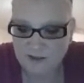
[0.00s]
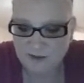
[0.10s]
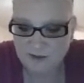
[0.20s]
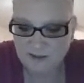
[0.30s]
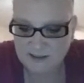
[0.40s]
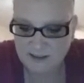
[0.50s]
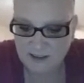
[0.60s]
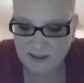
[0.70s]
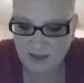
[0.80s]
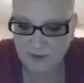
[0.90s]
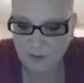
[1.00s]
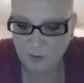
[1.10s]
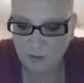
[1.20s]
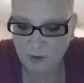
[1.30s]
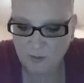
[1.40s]
So this is another
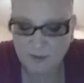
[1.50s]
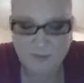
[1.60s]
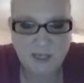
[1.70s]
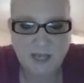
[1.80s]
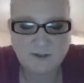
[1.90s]
order of reptiles